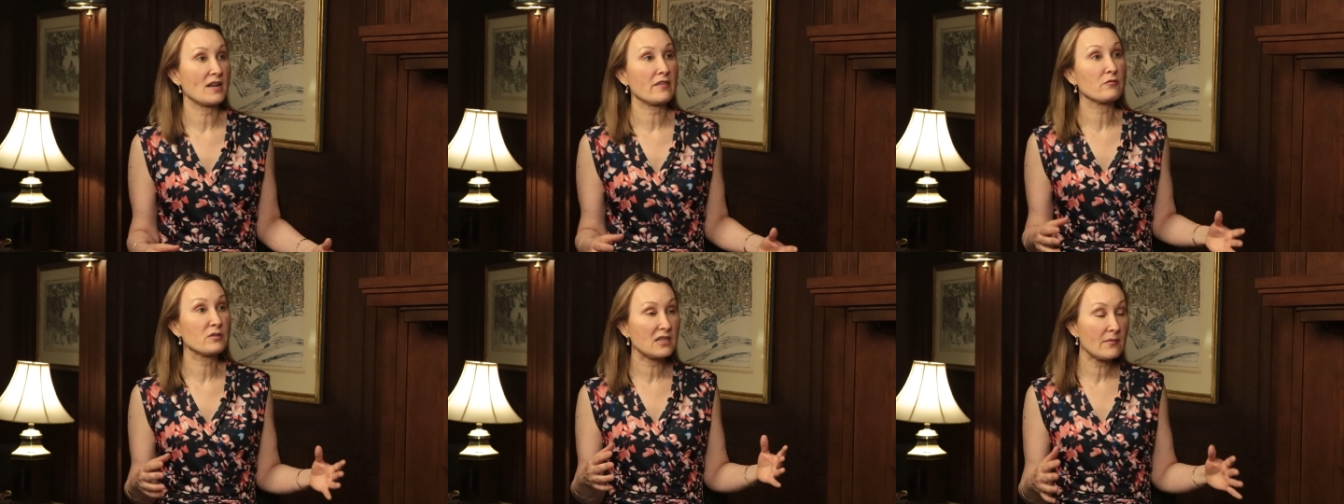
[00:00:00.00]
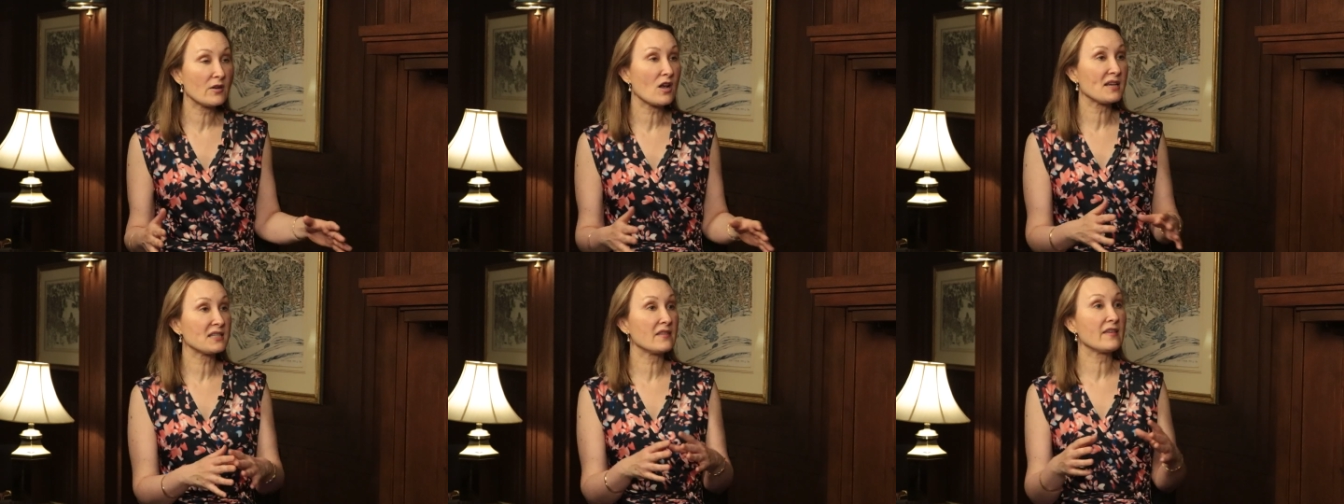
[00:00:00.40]
They're
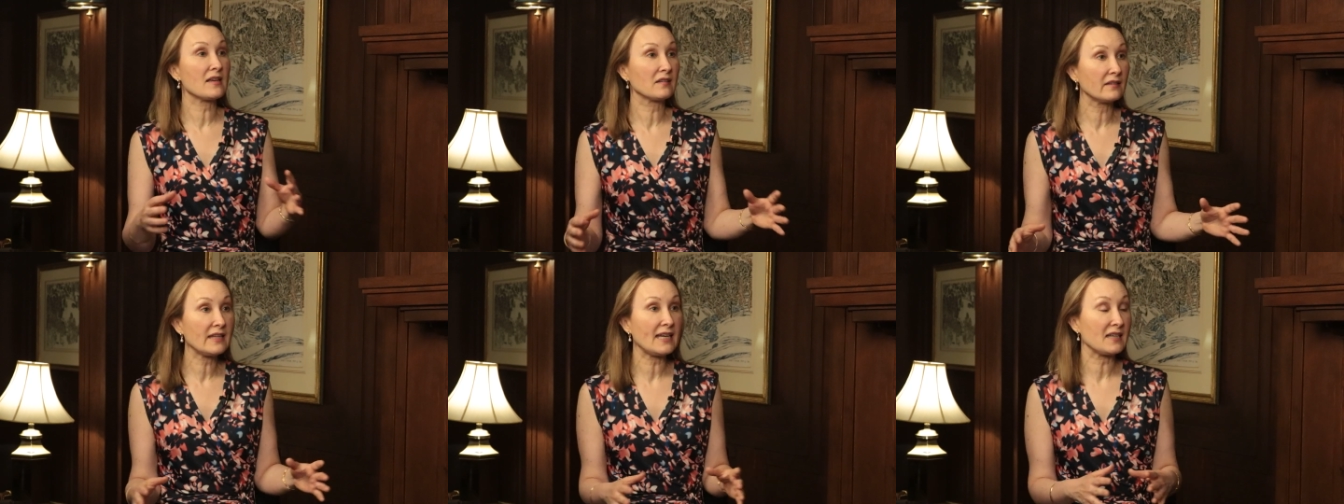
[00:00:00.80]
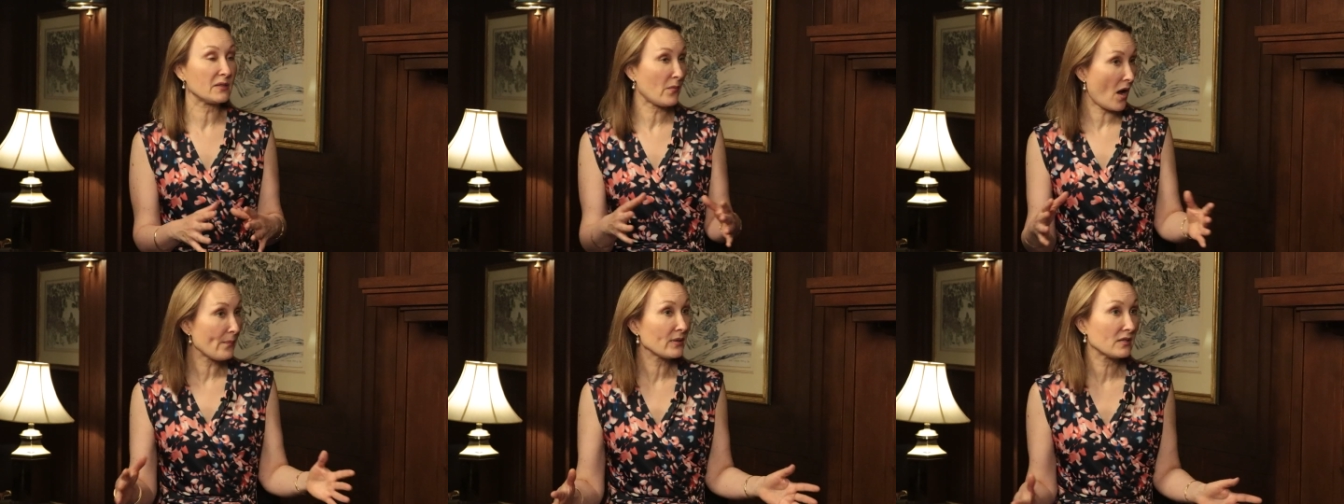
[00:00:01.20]
demonizing the elites.
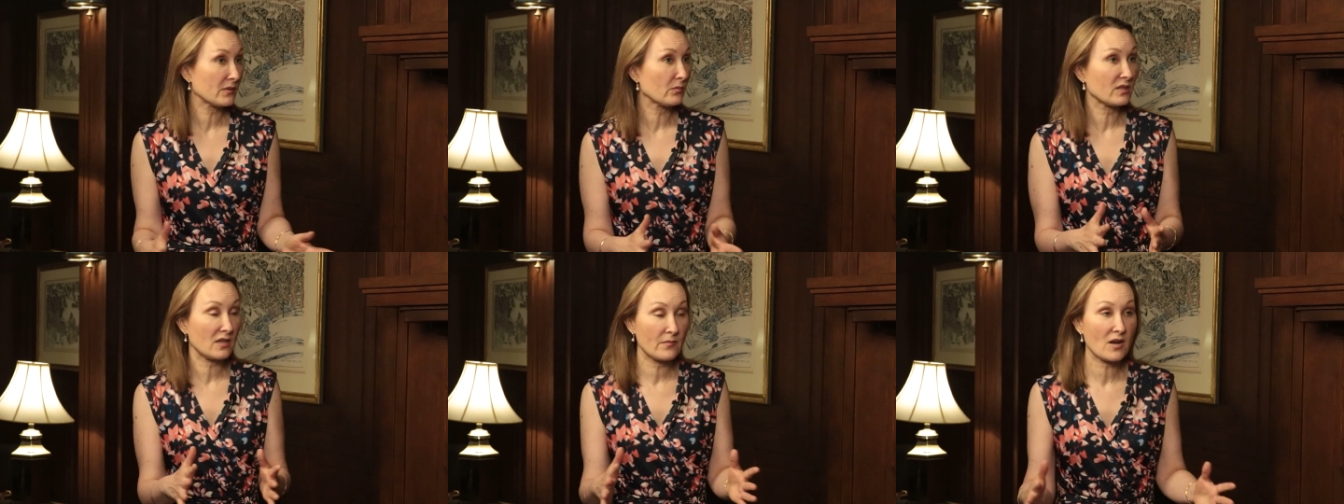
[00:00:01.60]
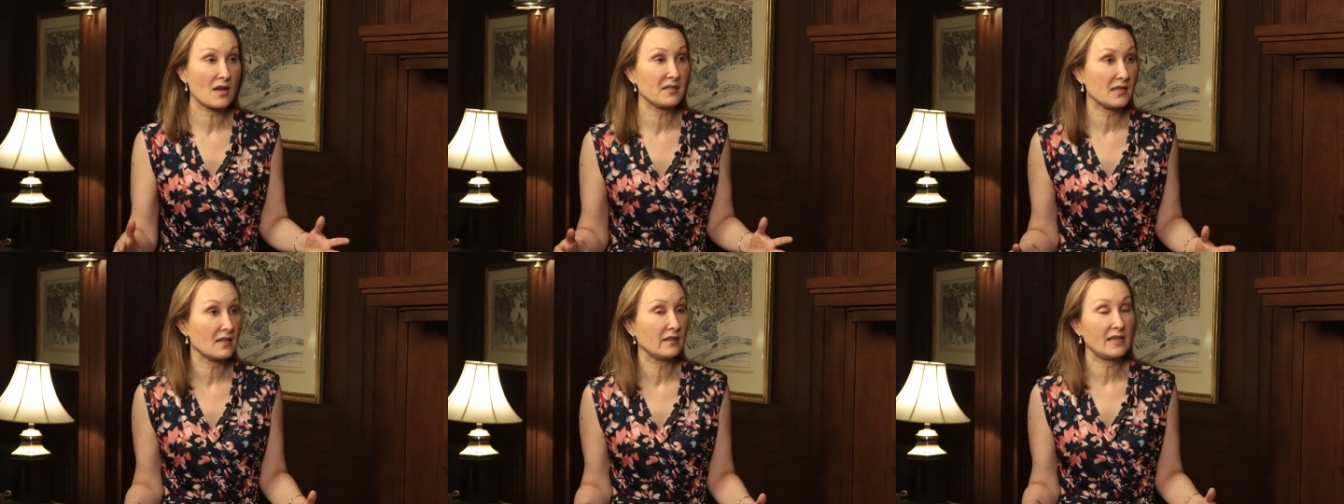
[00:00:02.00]
Populists will
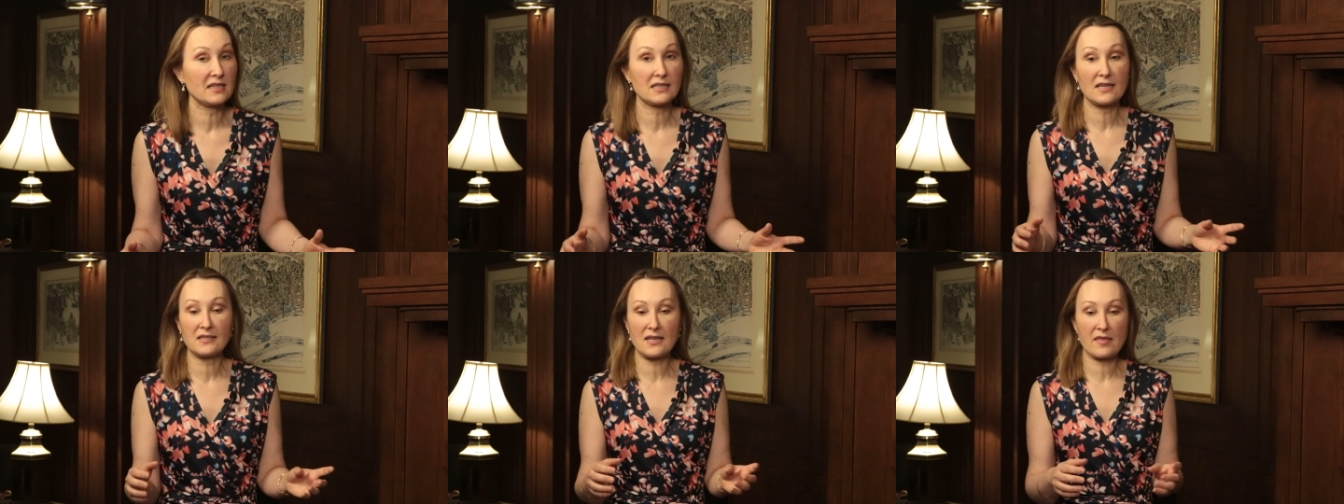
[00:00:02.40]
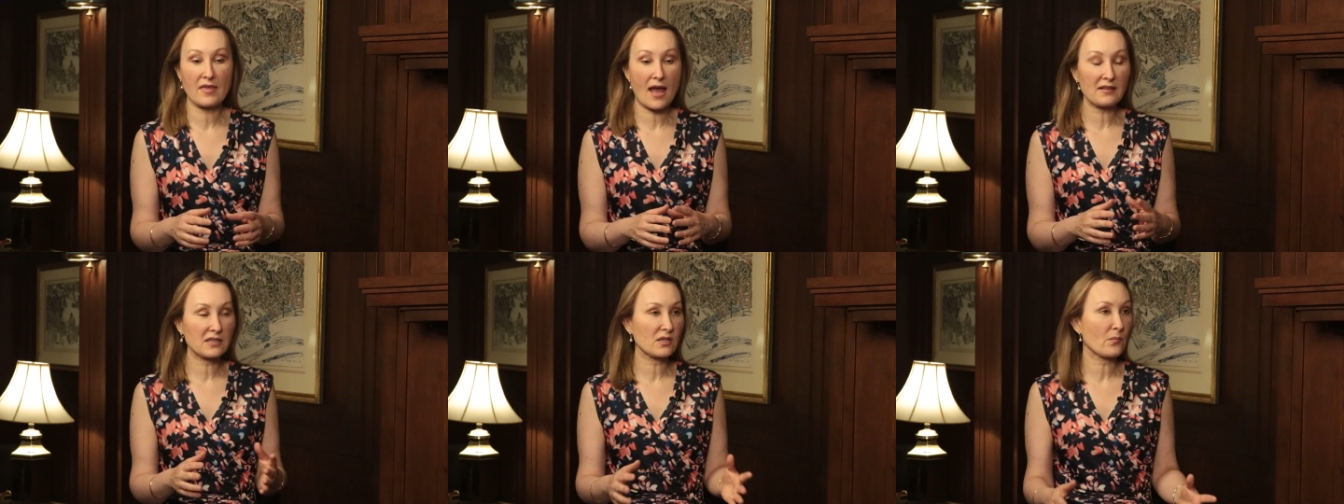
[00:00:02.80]
demonize the elites. They say
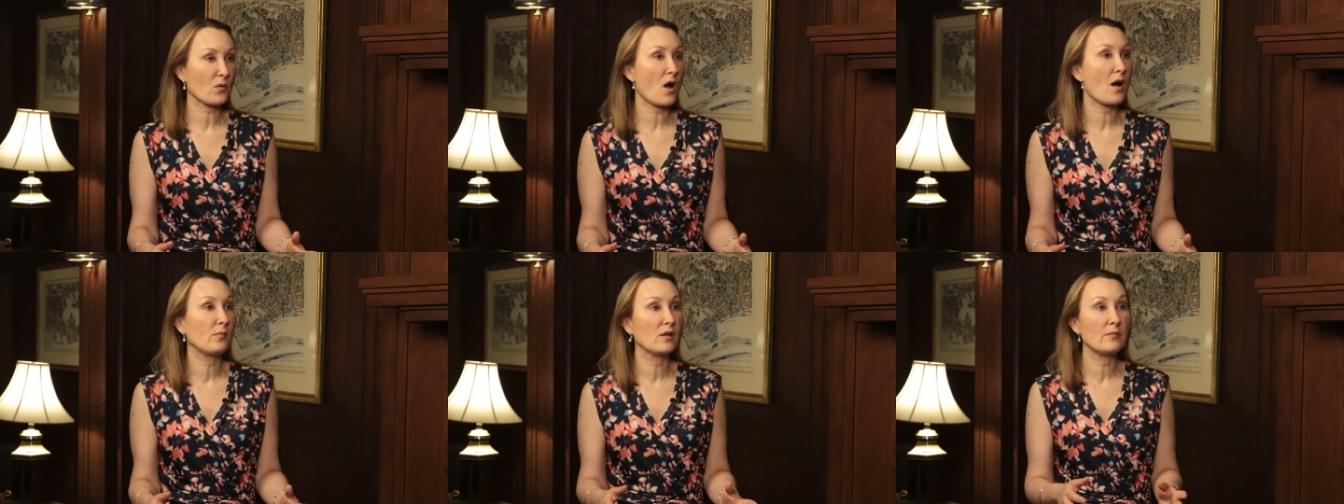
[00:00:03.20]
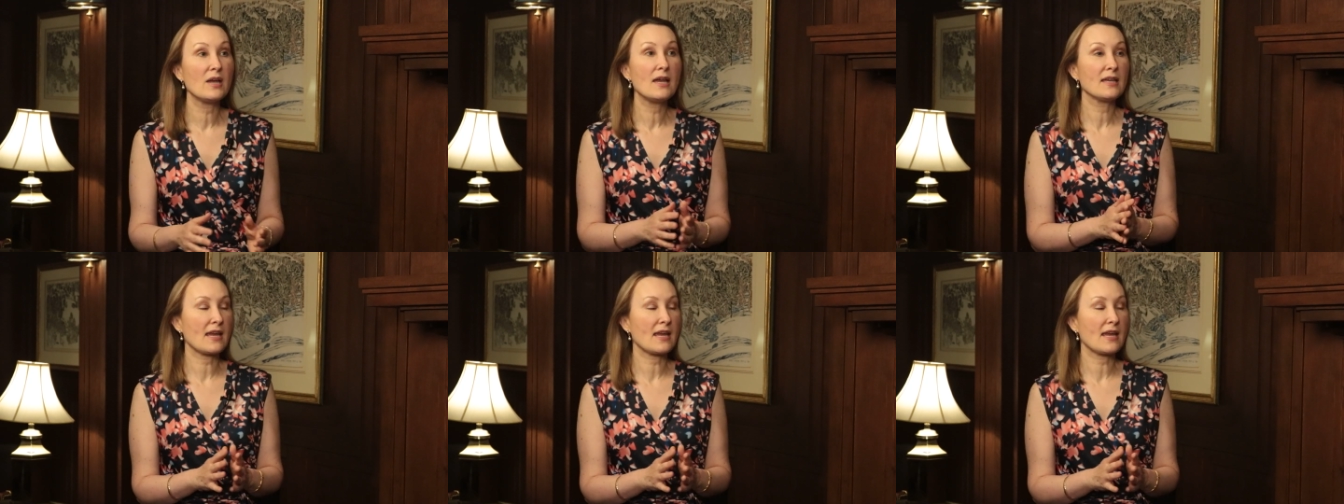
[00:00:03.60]
that's the problem.